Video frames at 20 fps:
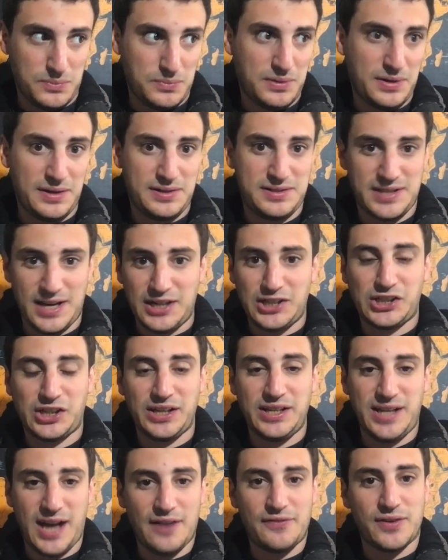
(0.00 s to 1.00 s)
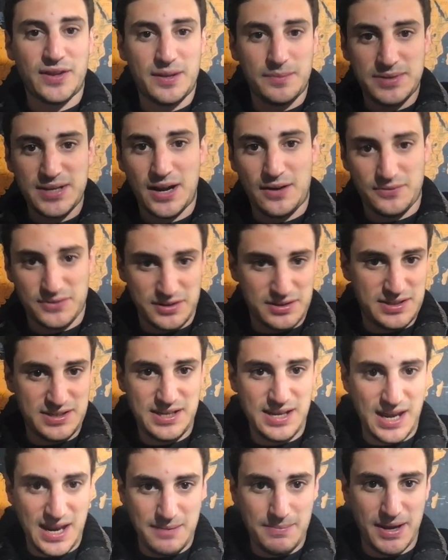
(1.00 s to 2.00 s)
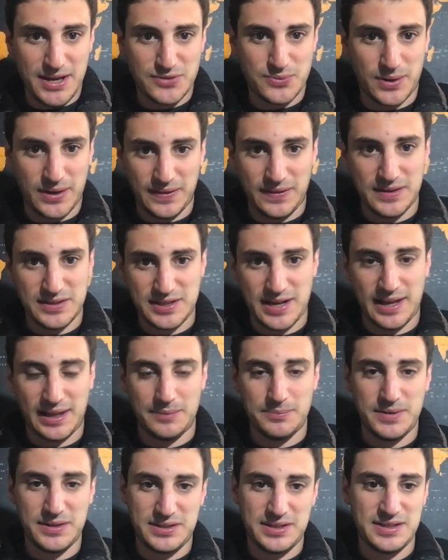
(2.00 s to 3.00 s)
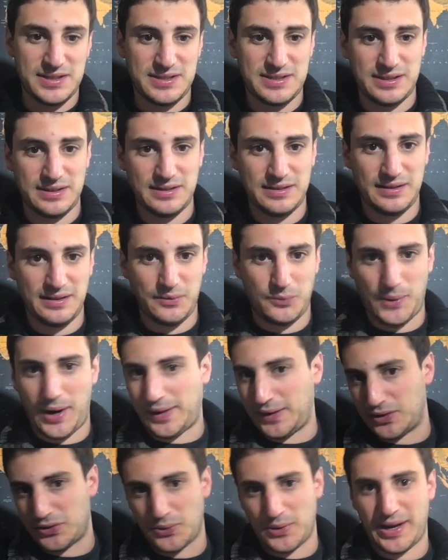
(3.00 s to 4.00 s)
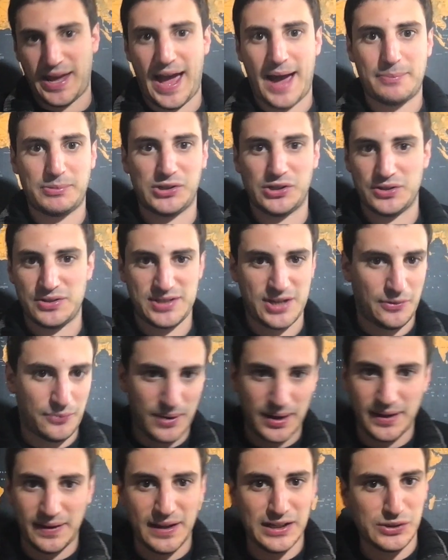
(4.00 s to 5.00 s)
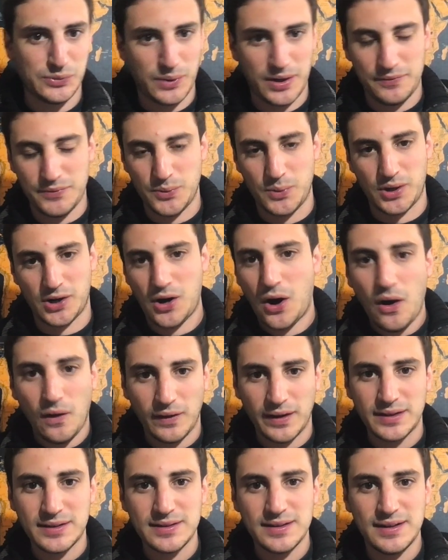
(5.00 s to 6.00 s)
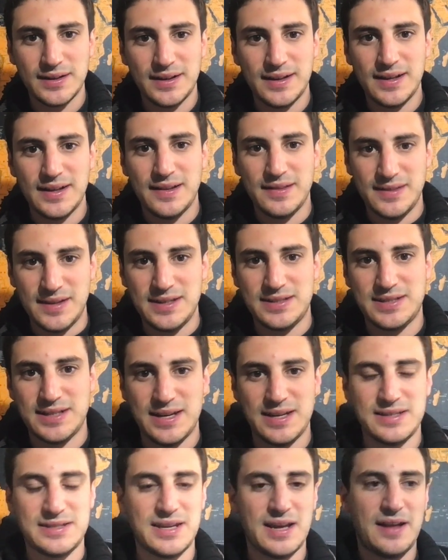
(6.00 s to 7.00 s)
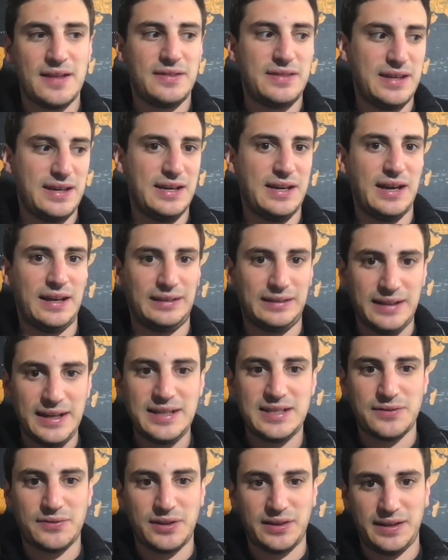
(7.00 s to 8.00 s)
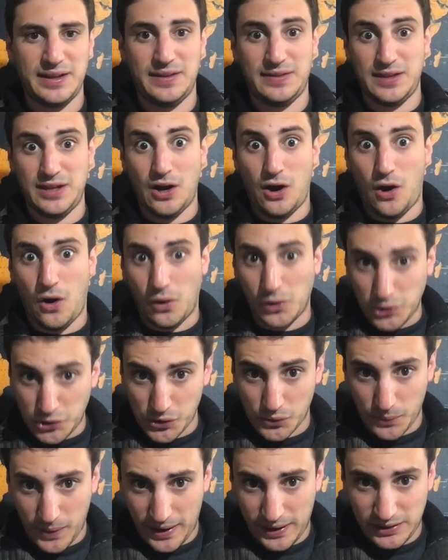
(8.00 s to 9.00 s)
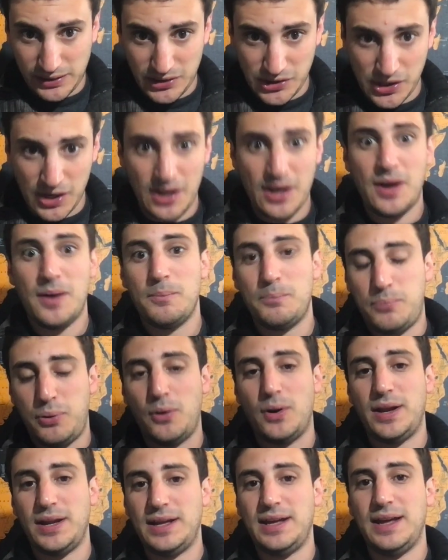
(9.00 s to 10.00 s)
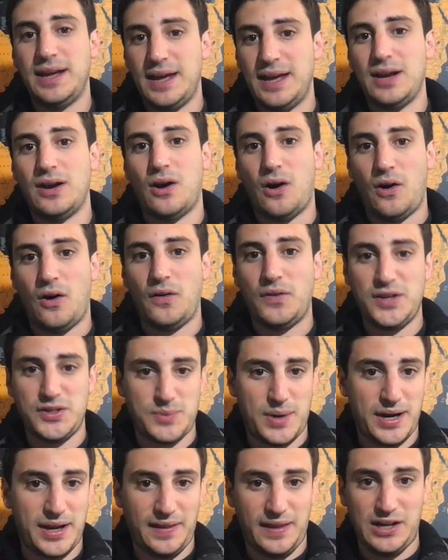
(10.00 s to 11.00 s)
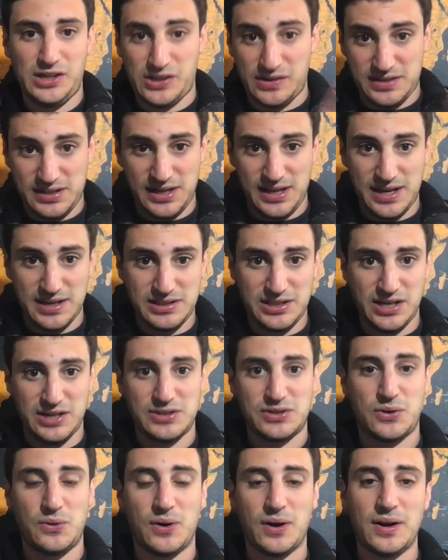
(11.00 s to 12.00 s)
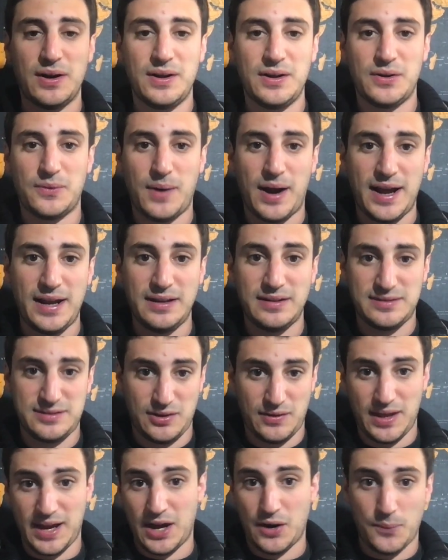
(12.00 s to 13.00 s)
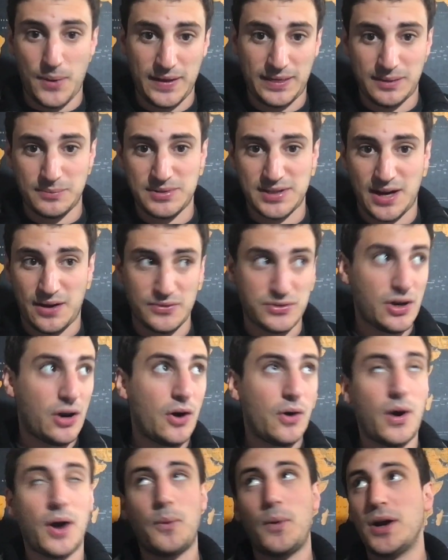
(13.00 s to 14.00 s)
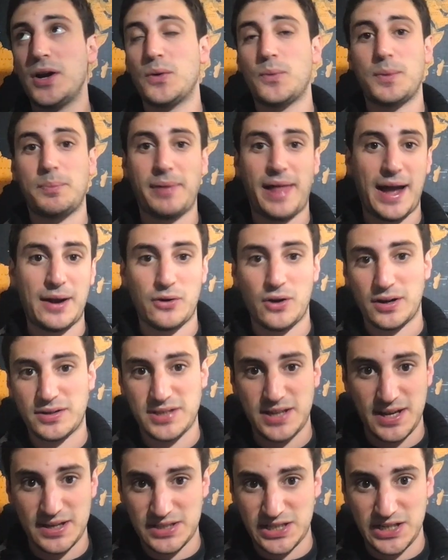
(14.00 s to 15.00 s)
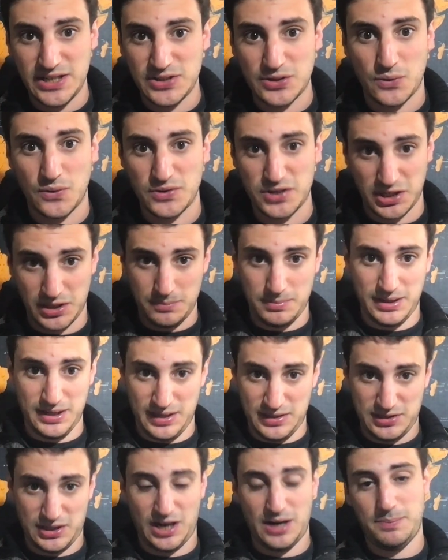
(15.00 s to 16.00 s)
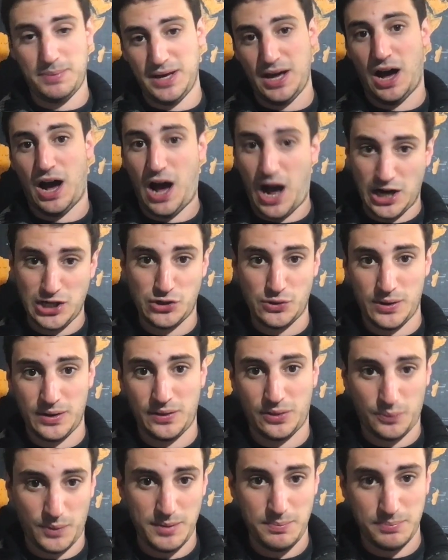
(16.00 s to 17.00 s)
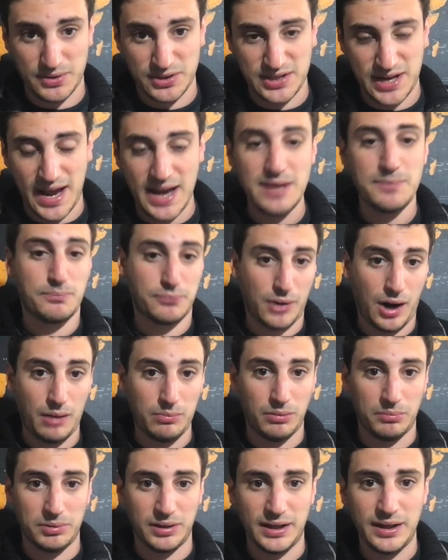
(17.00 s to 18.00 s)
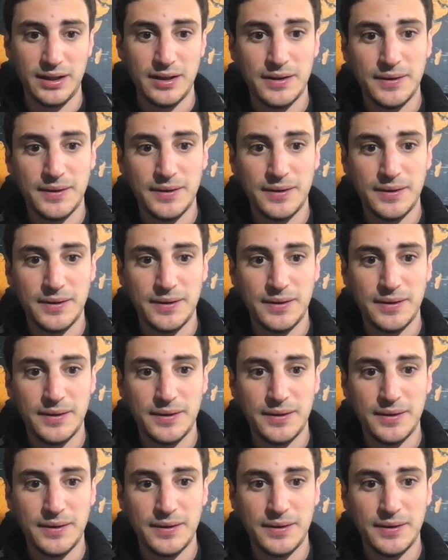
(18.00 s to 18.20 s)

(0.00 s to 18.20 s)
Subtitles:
essentially govern themselves. This is the inmates running the asylum. This is regulatory capture, self-regulation, whatever you want to call it. This is the elite of the elite, the ultra-rich, putting in all these regulations, an ESG score, right? So they got to rate themselves. Oh, I wonder what BlackRock's ESG score is going to be. Is it going to be 103%? Probably,